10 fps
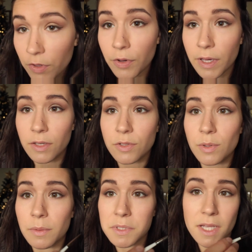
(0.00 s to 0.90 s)
Don't get
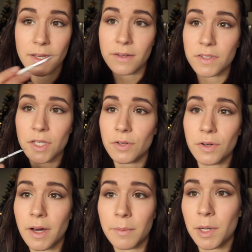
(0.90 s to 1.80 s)
too upset if they
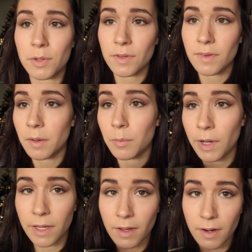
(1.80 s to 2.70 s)
don't come out the same
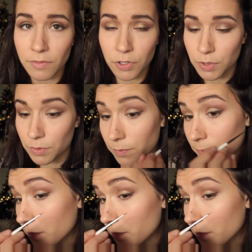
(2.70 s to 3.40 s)
way, they never do.